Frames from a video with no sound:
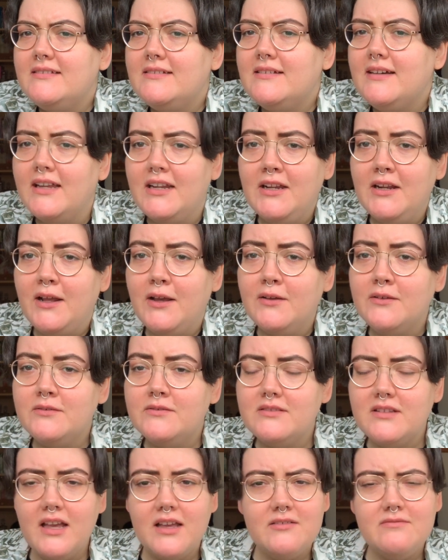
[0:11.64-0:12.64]
I don't
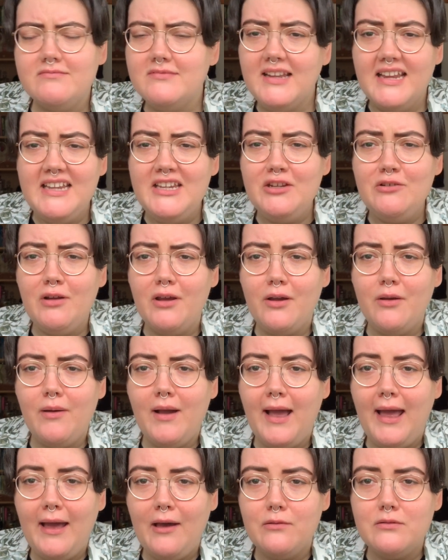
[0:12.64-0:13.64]
know, letting you know
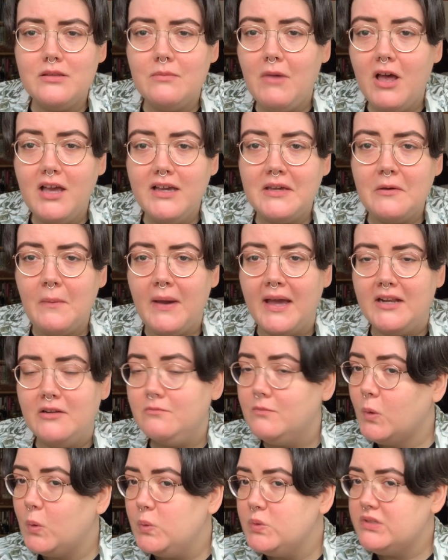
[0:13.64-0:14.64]
how the market went.
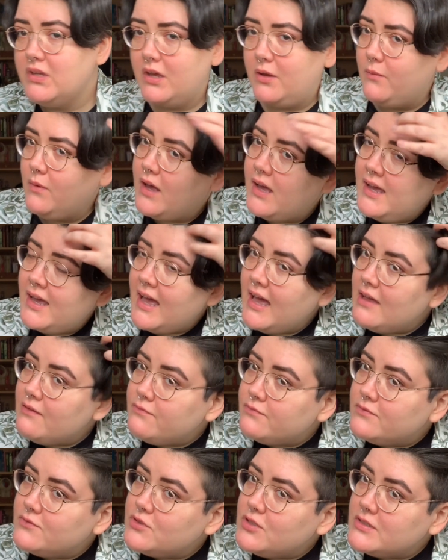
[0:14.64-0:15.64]
Also, I have
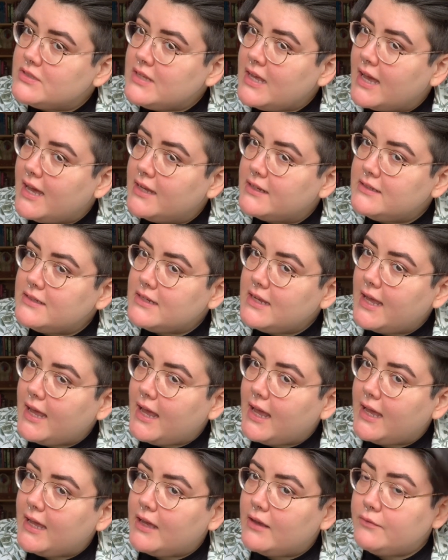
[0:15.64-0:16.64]
just had
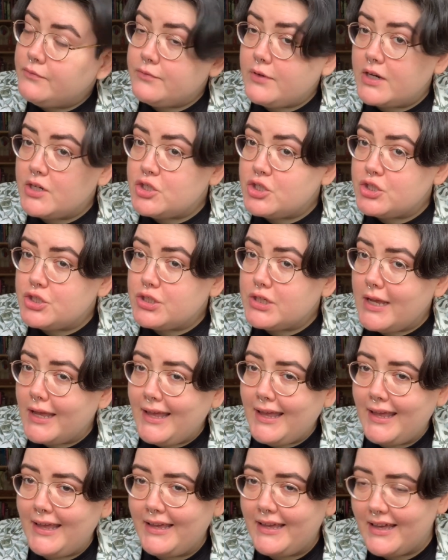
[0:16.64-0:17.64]
a fresh
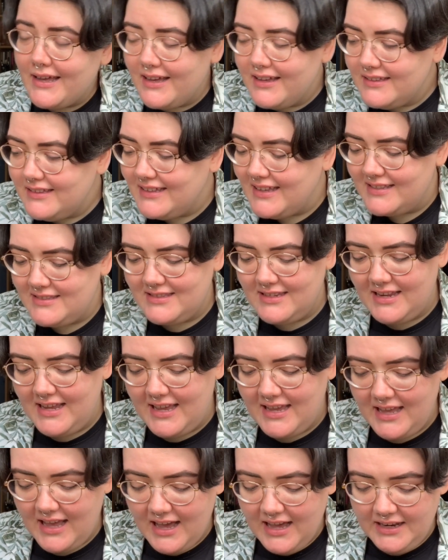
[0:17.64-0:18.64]
haircut
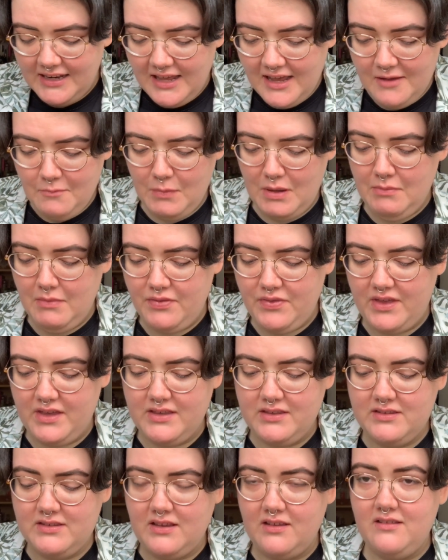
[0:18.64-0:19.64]
yesterday a la my
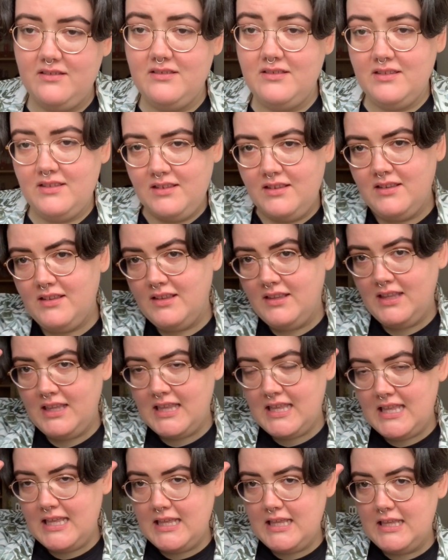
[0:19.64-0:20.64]
mother, so
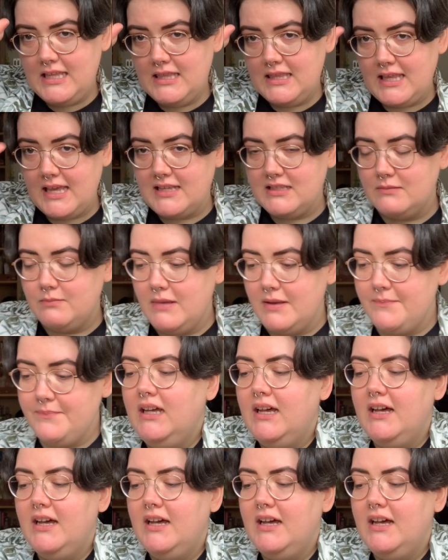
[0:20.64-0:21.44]
thanks mum.